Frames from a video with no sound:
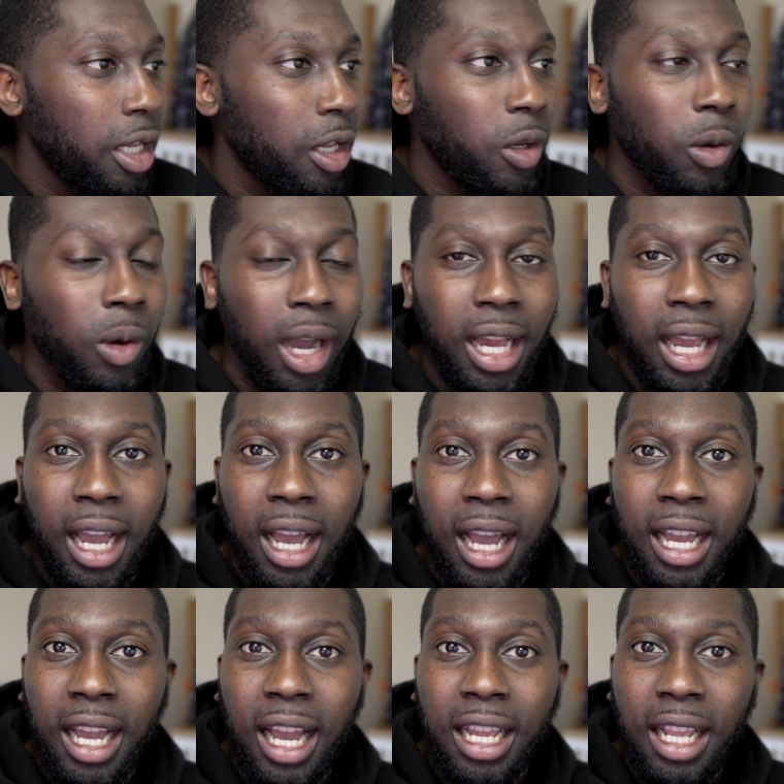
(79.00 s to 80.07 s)
you know,
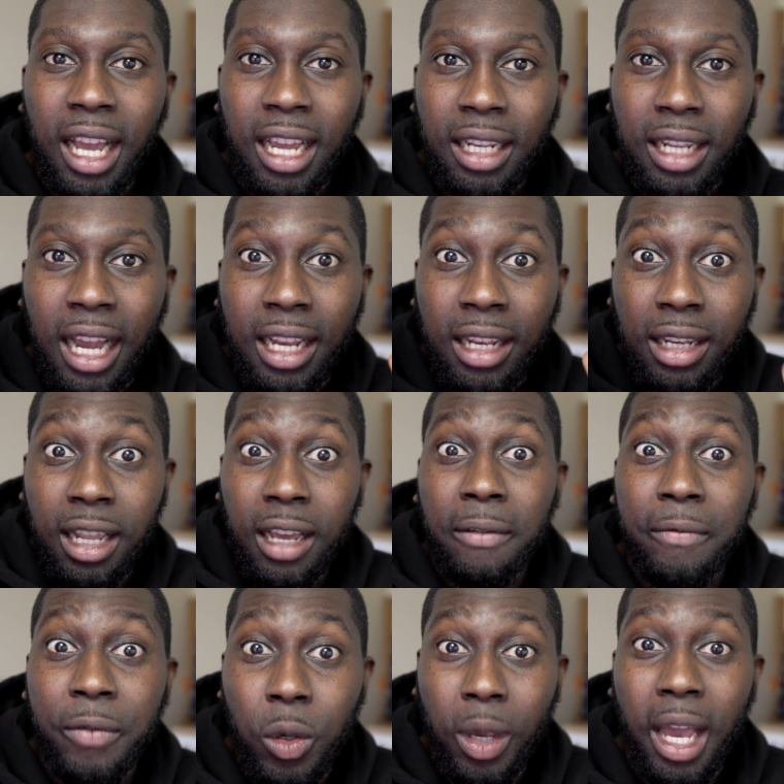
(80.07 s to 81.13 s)
I
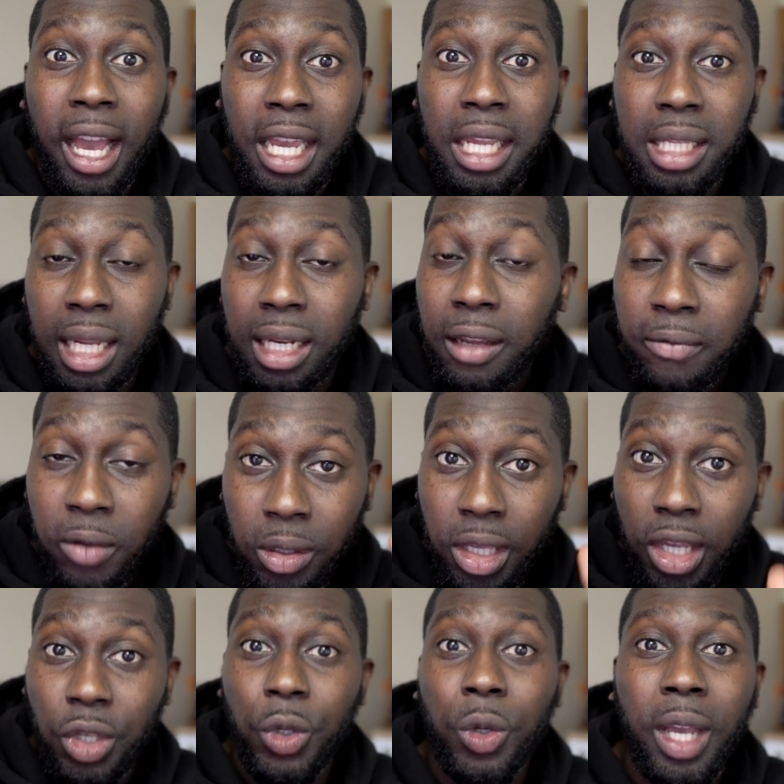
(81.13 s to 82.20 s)
love you guys. I love to
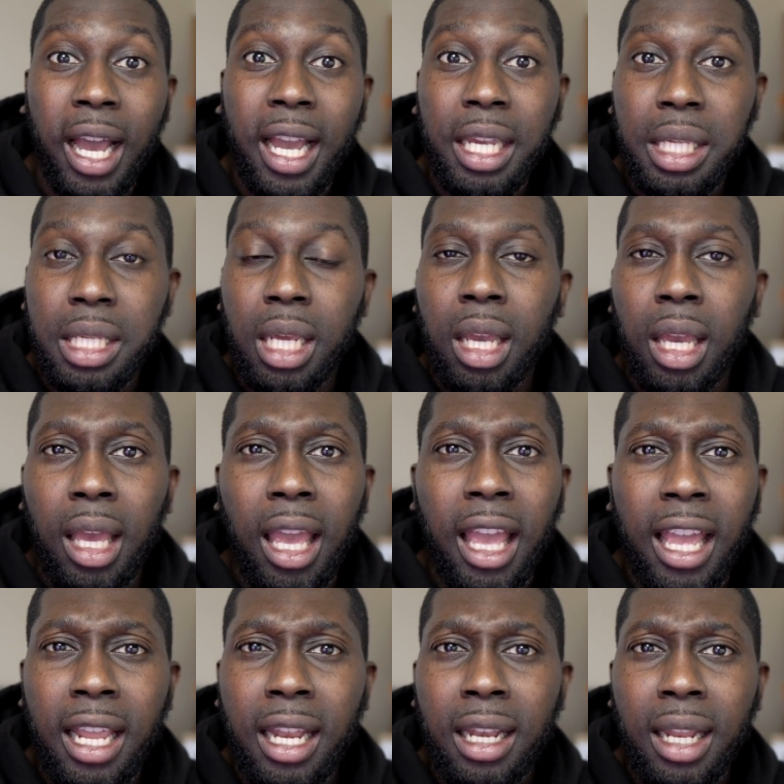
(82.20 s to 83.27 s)
teach you guys
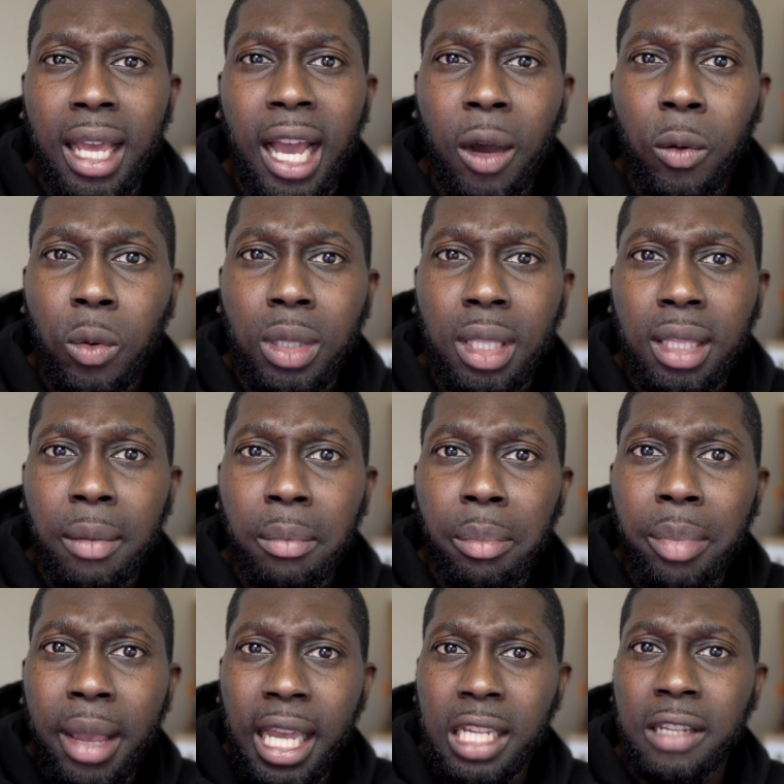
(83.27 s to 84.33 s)
and I want the
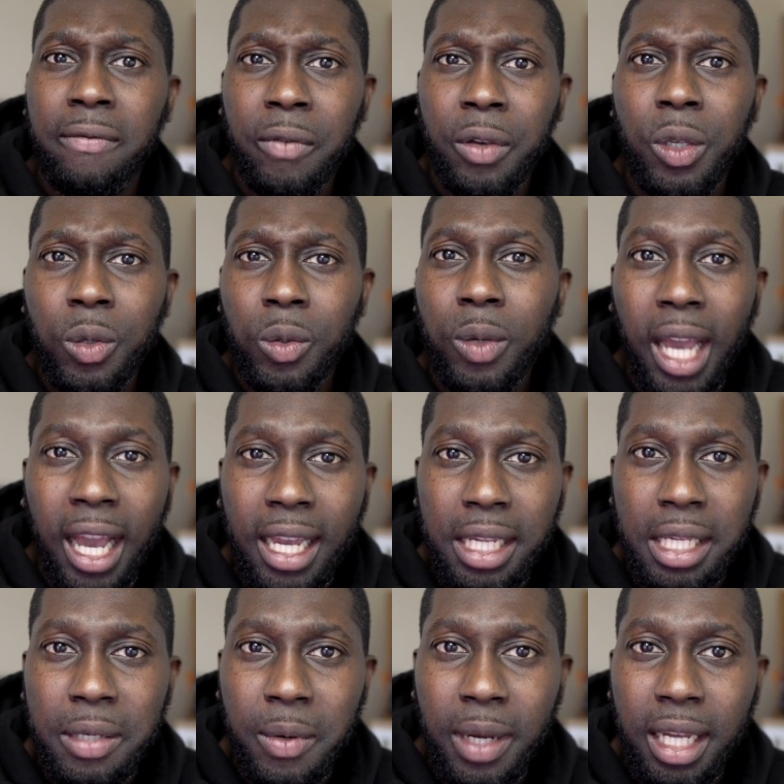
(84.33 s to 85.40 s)
best for you
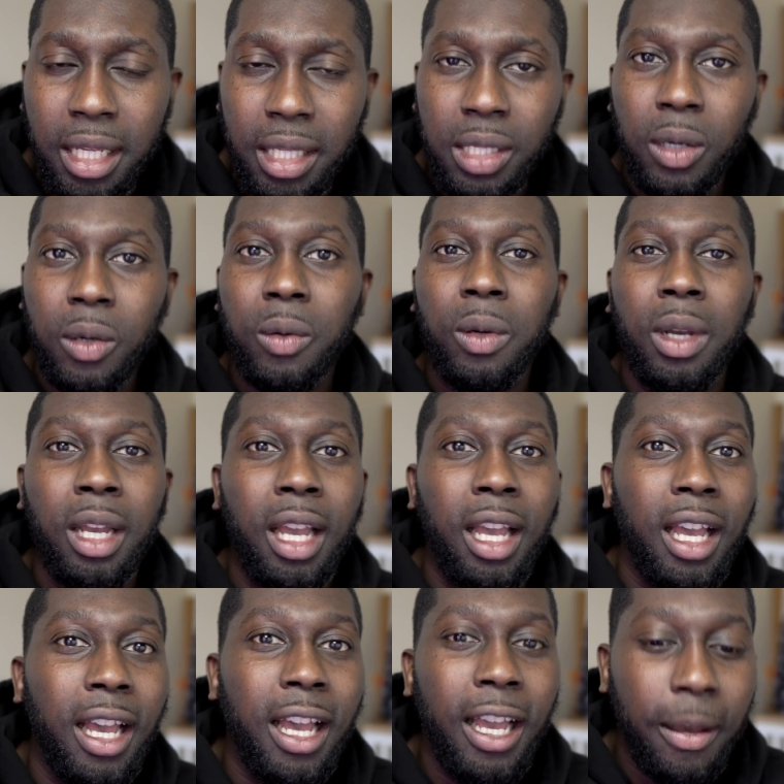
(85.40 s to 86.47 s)
guys, right? So
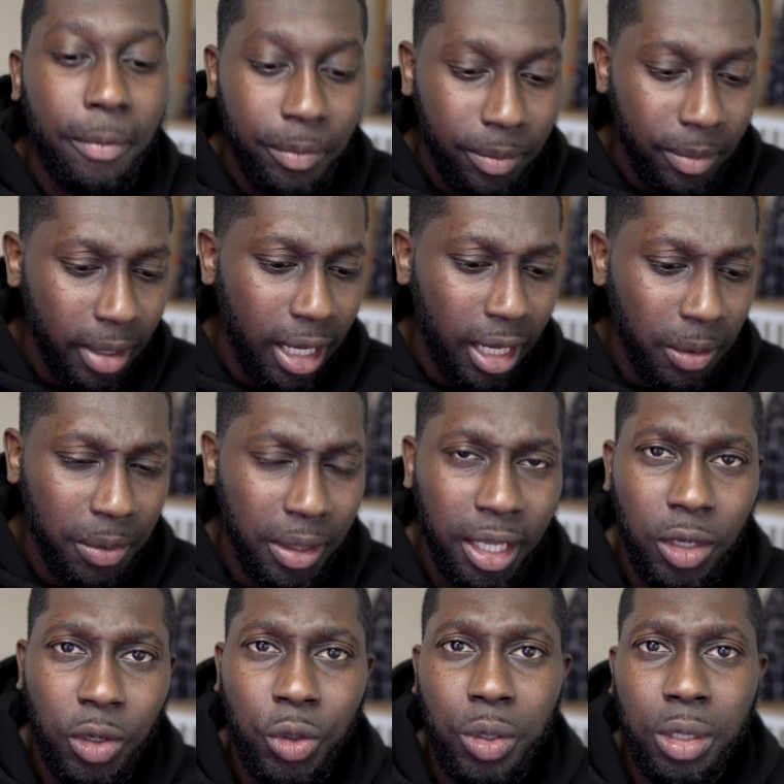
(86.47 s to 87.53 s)
I don't
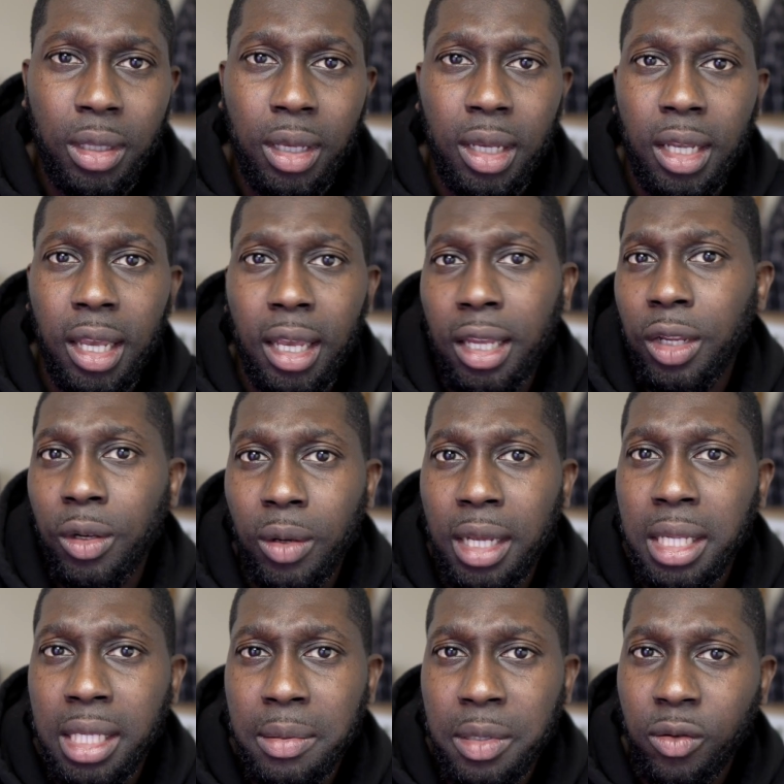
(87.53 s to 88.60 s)
think you should, you know,
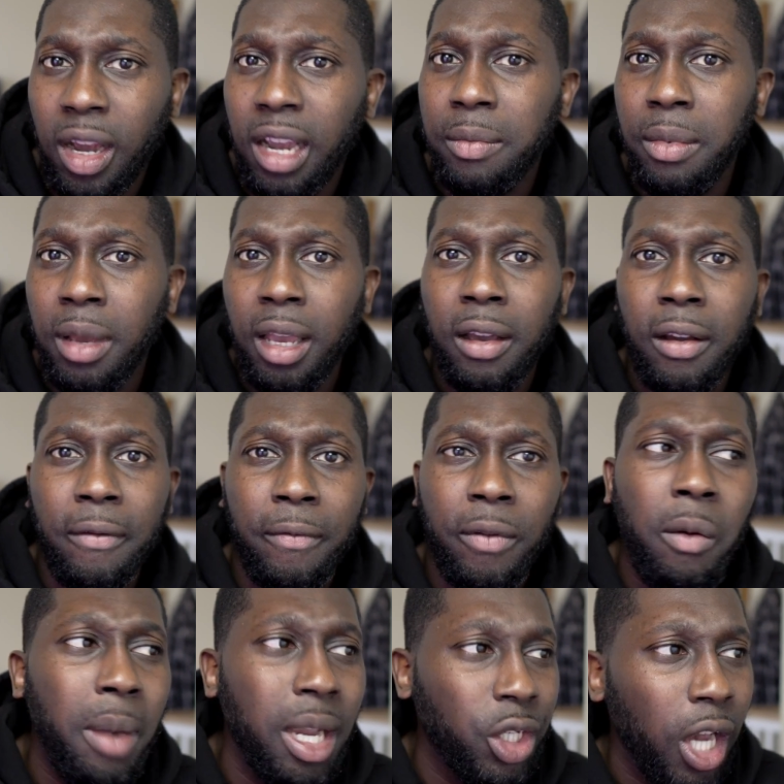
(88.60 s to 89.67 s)
unsubscribe
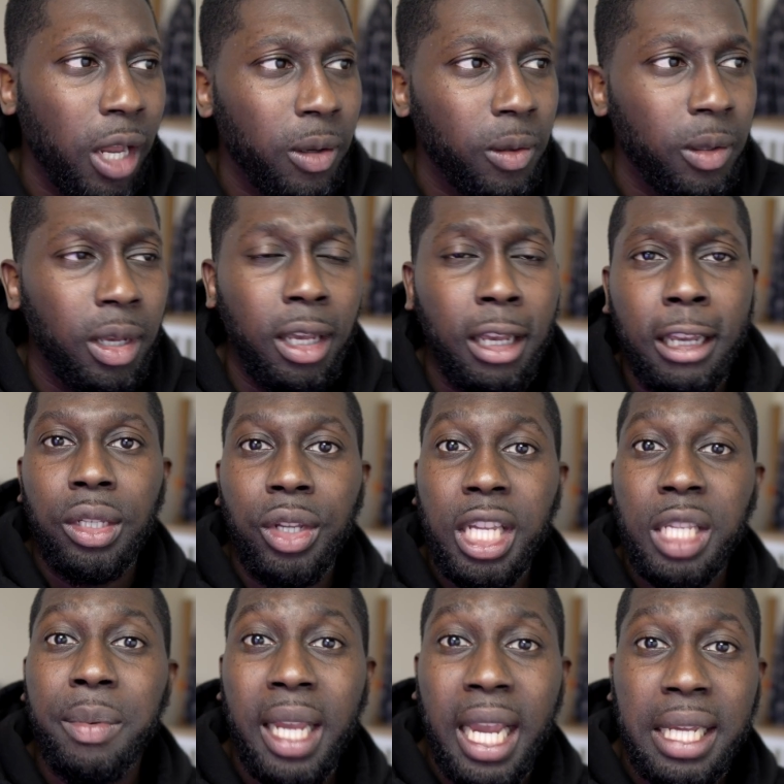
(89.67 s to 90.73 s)
from my channel
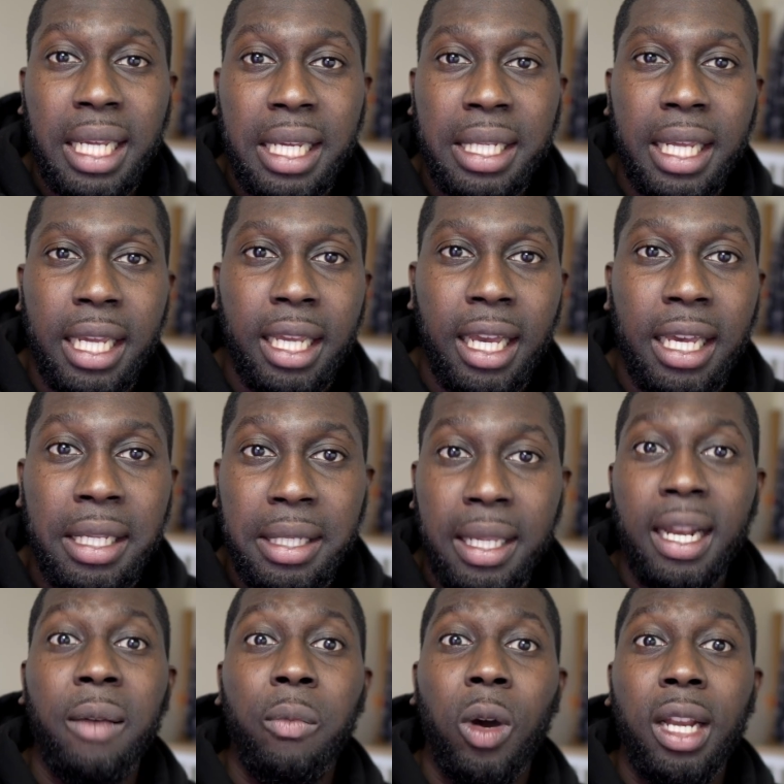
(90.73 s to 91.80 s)
just because I say
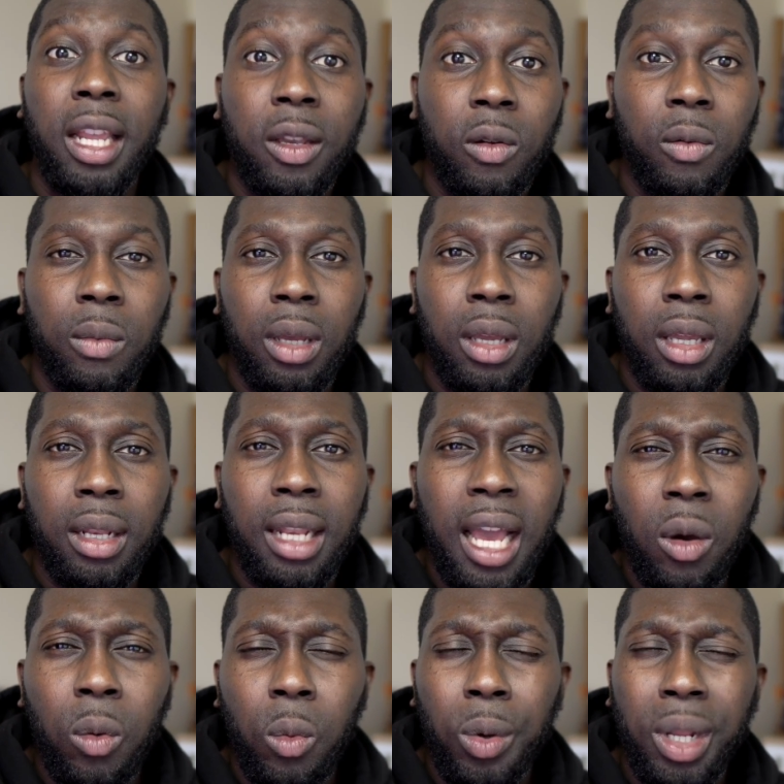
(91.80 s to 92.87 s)
assalamu alaikum.
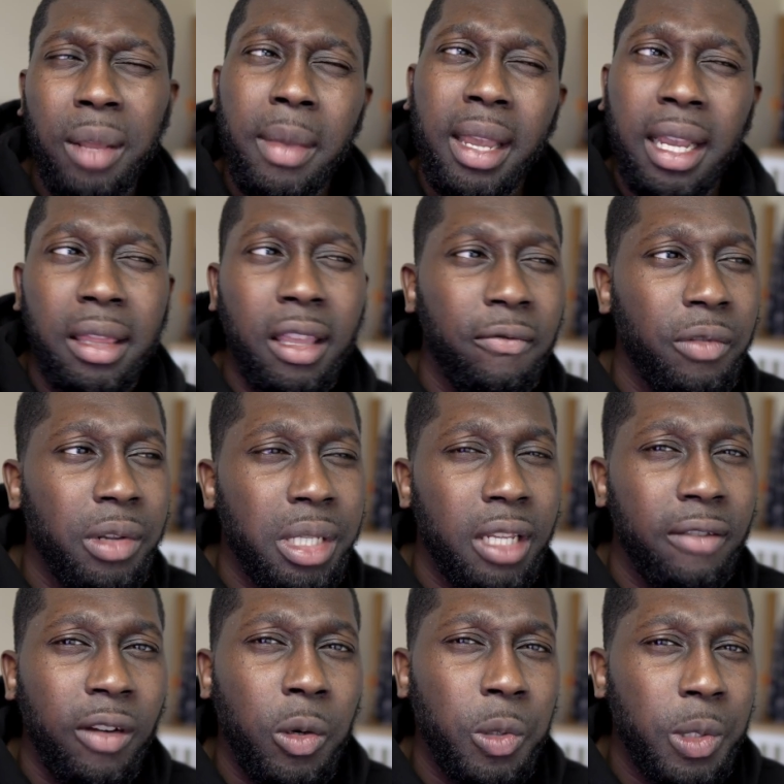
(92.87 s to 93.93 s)
Now, would it make a difference
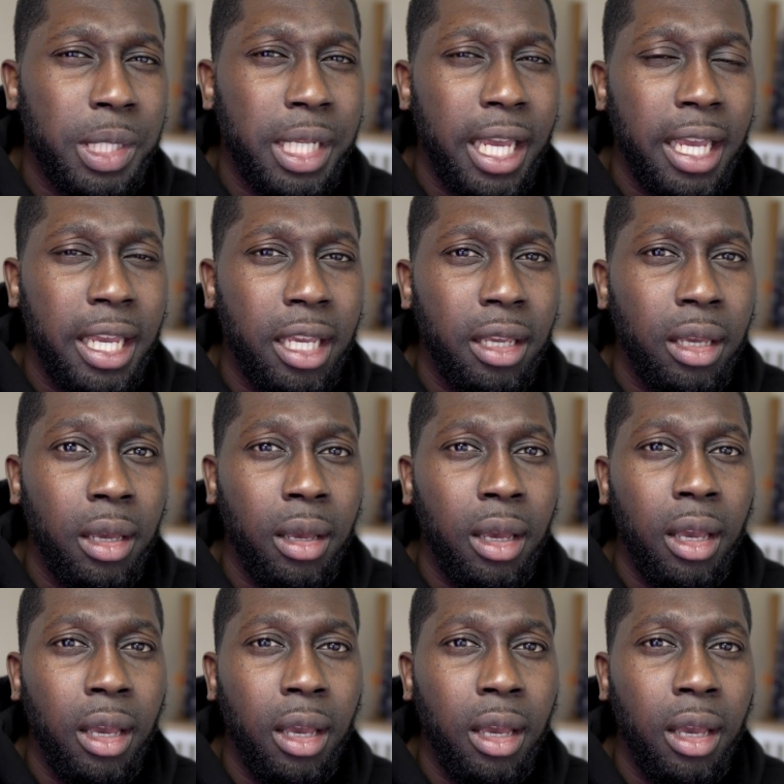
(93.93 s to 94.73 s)
if I also say,